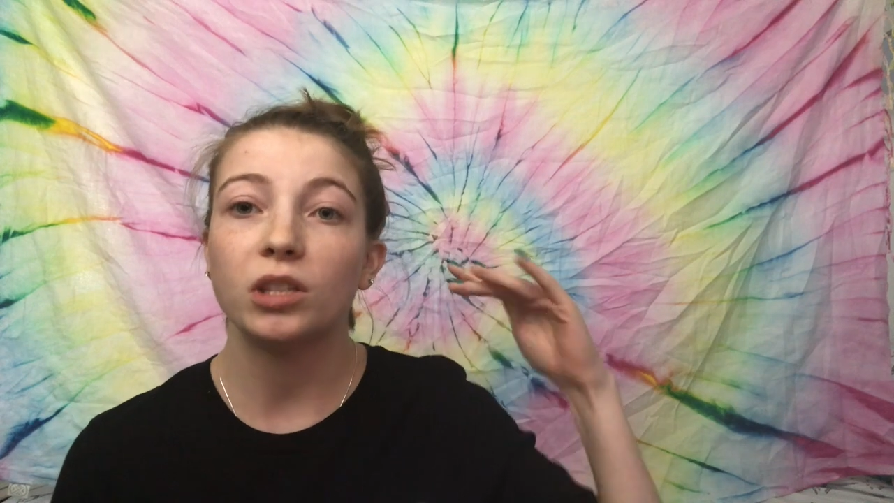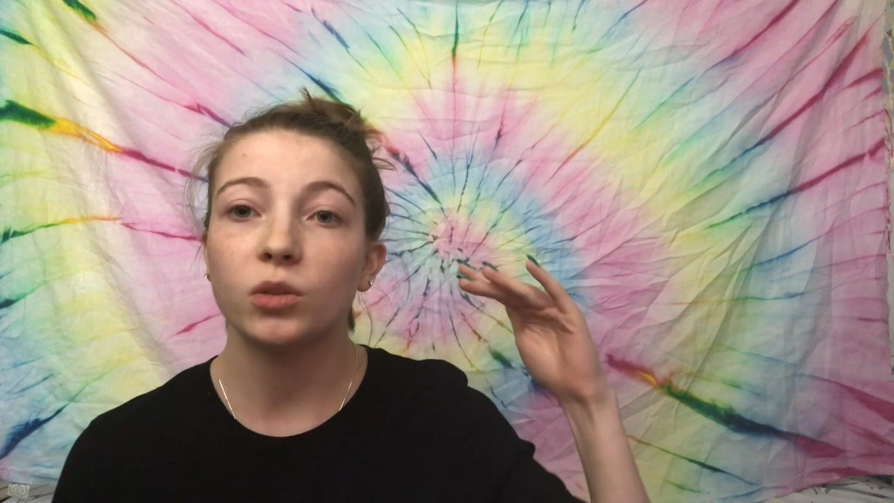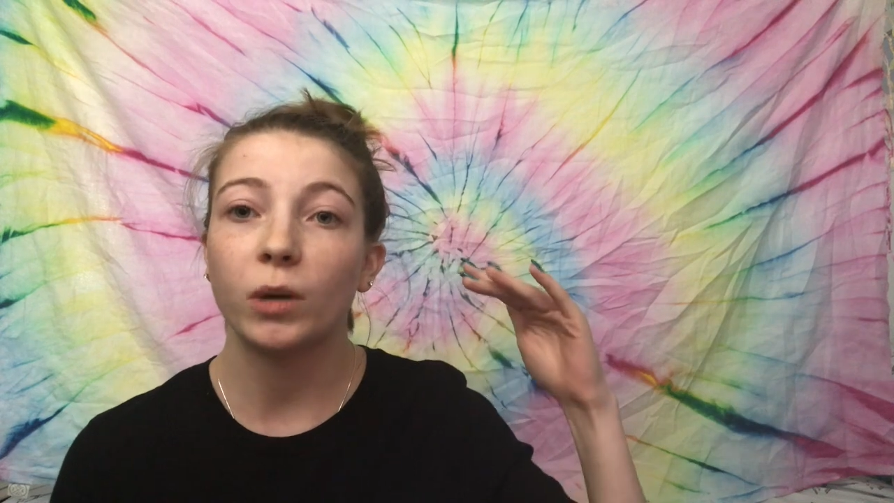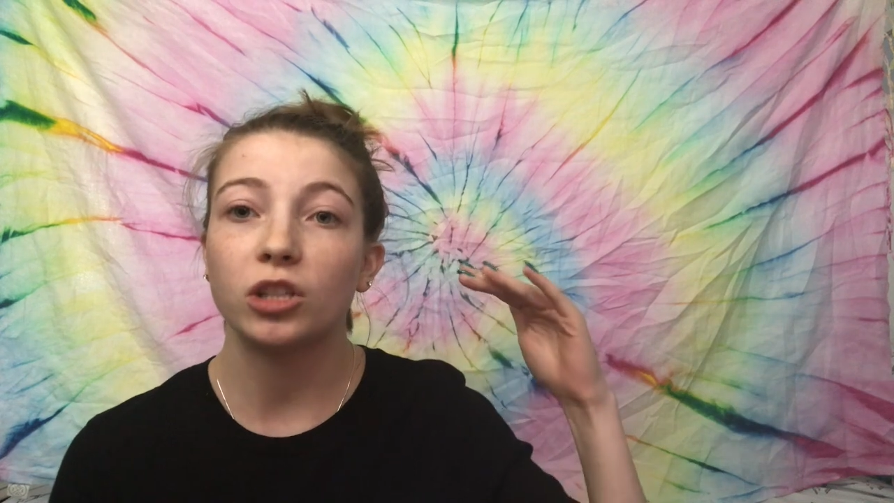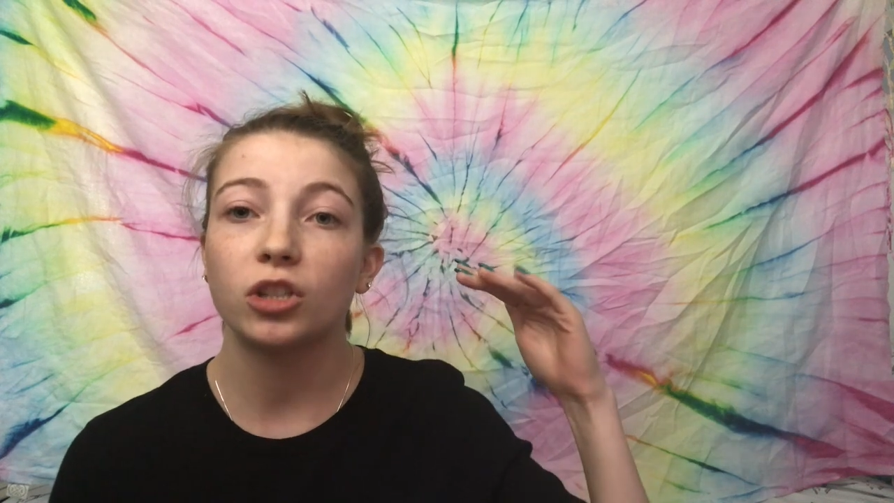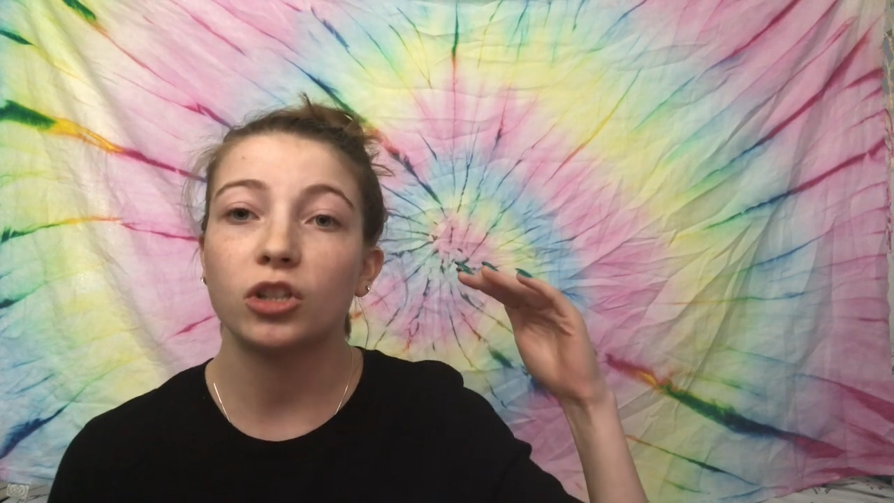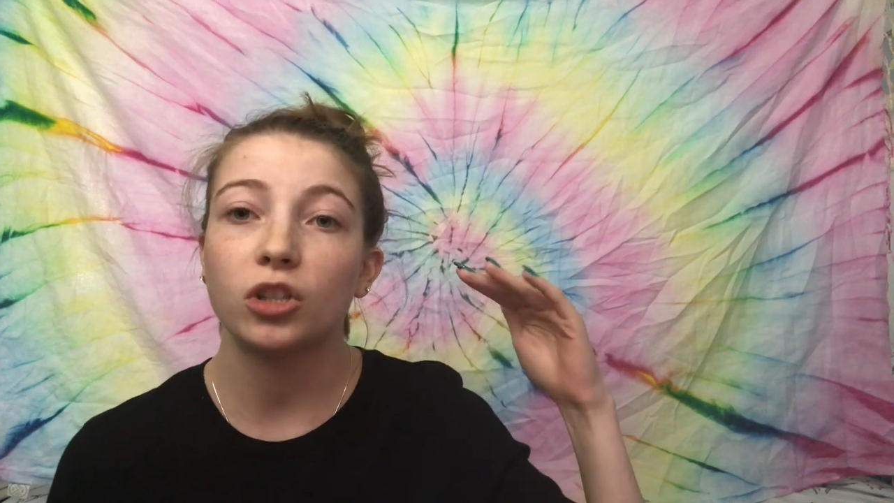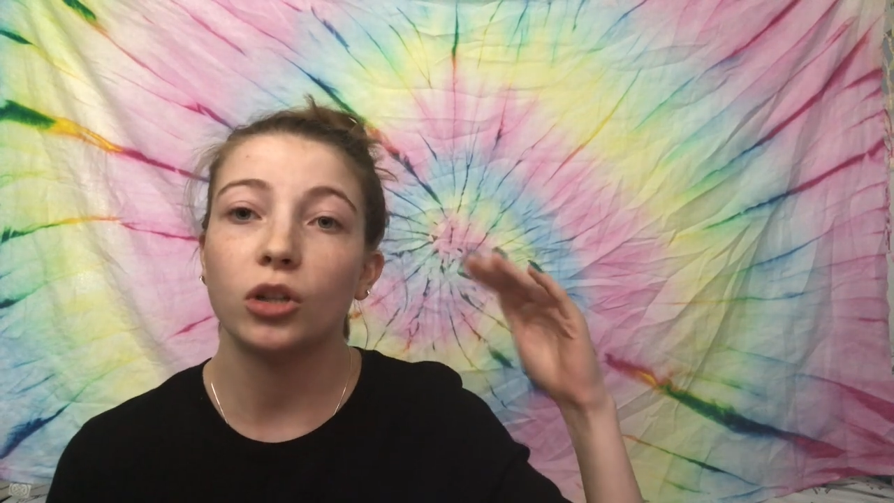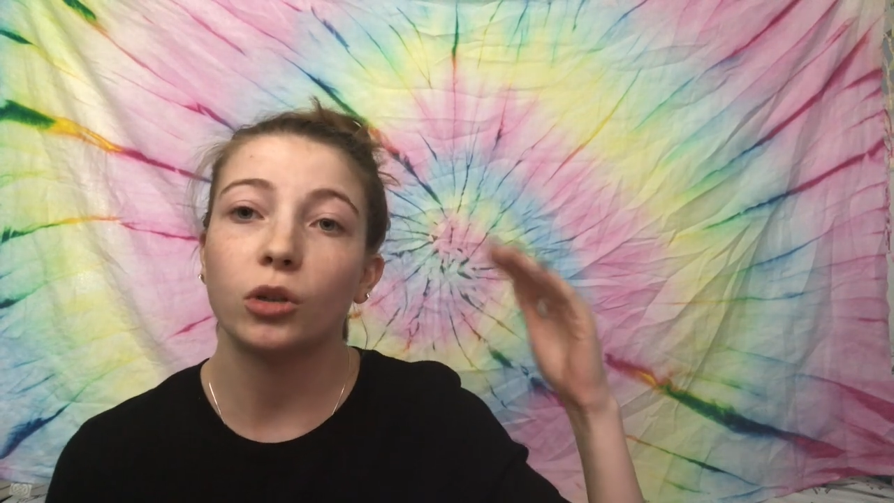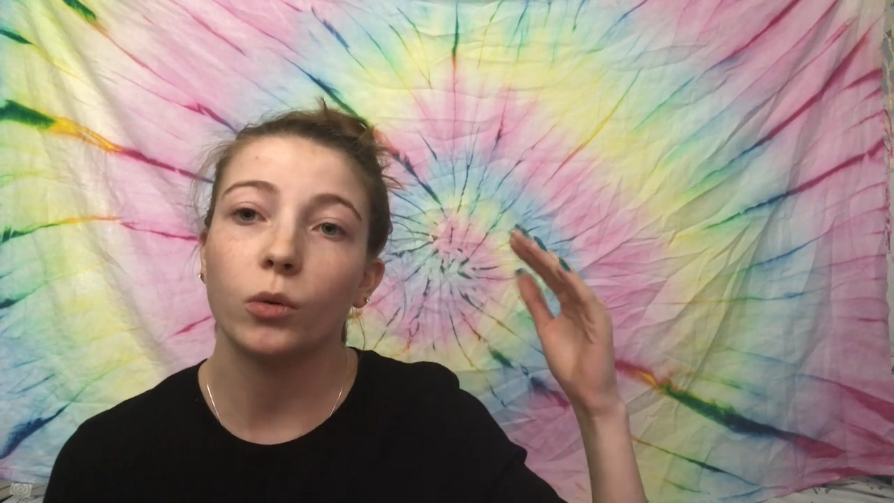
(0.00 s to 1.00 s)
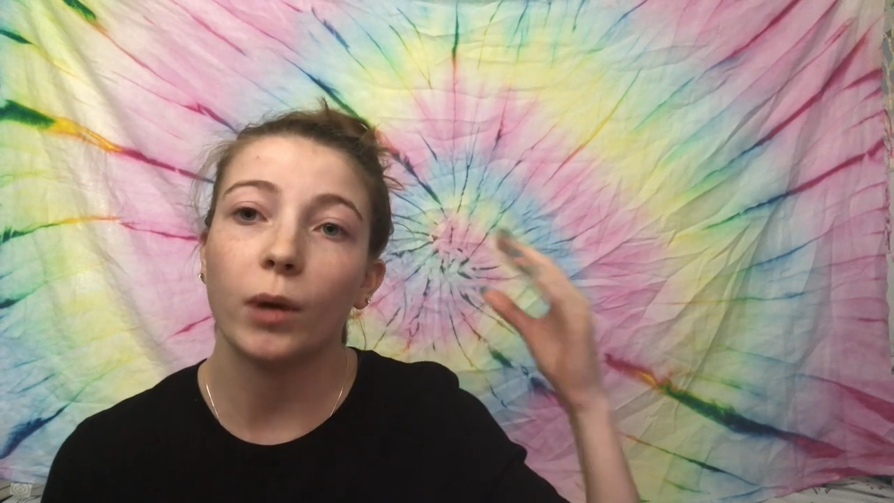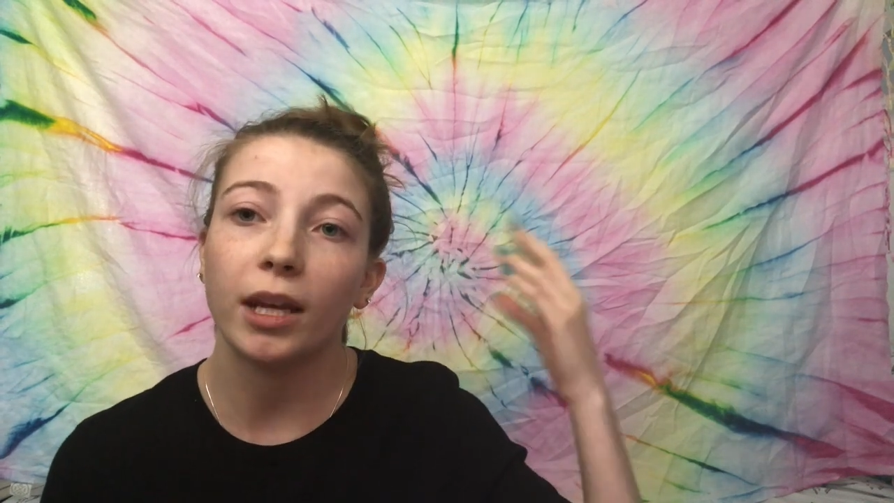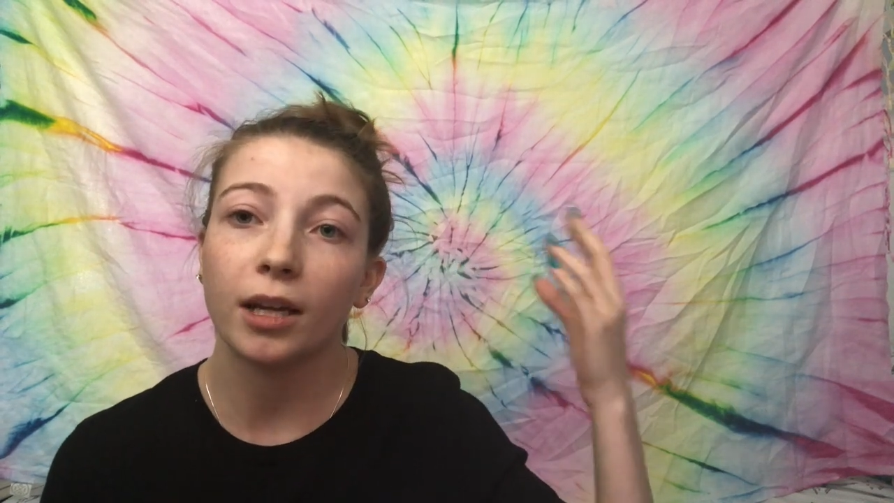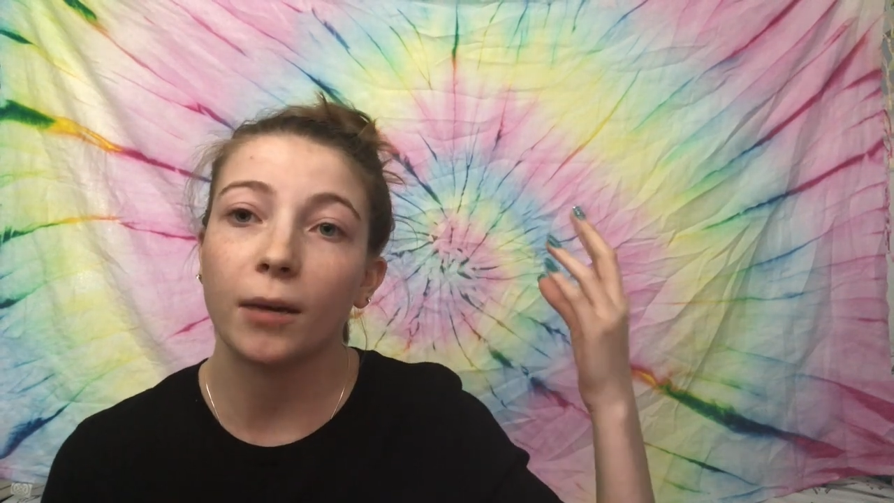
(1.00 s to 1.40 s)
we switched to a